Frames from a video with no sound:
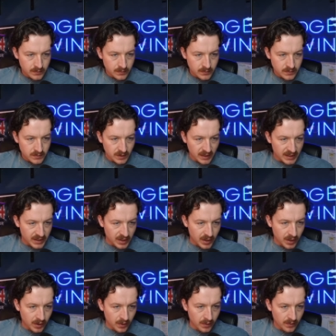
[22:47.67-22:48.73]
So I
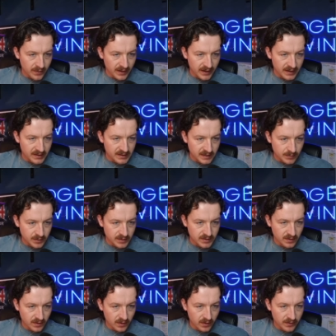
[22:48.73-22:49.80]
know that in doubles a
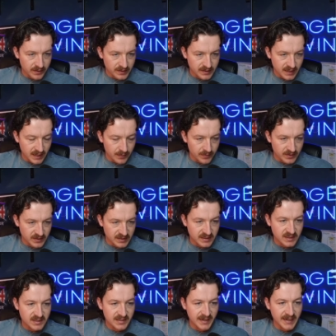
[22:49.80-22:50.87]
lot of the time there's
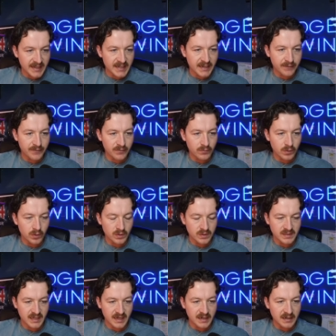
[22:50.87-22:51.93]
slightly different rules
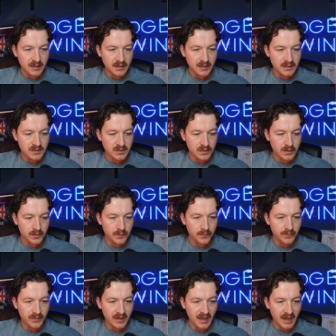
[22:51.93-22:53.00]
technically, so
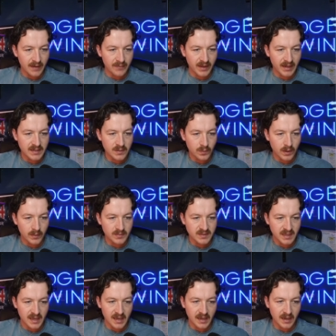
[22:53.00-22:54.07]
caveat to what I'm
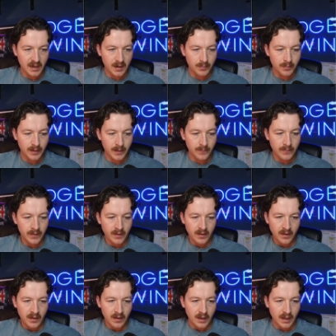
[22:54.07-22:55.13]
saying here, but
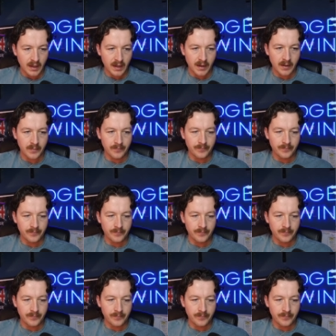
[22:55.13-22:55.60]
yeah,